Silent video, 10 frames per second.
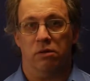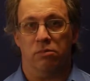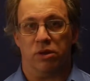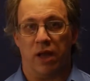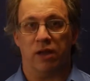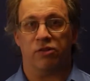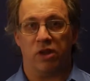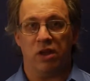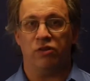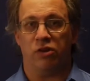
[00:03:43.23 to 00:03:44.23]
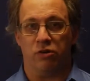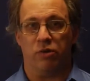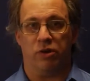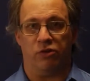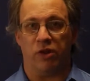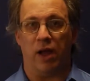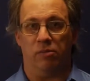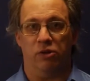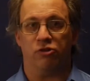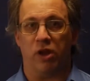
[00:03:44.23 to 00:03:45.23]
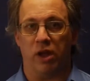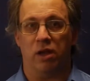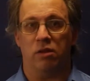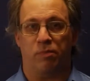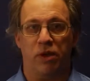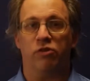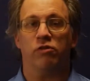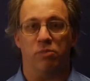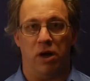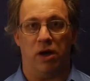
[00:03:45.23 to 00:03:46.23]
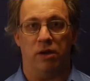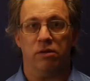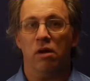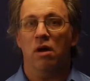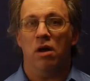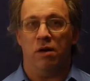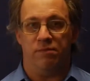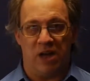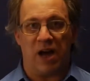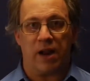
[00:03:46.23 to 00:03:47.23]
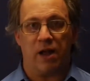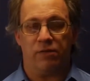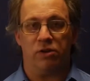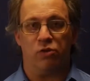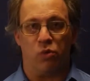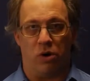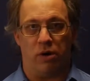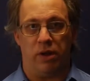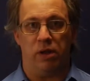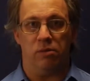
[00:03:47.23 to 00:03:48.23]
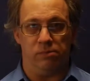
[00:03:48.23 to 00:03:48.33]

but that's easy to reestablish, and the peace of mind of not having to worry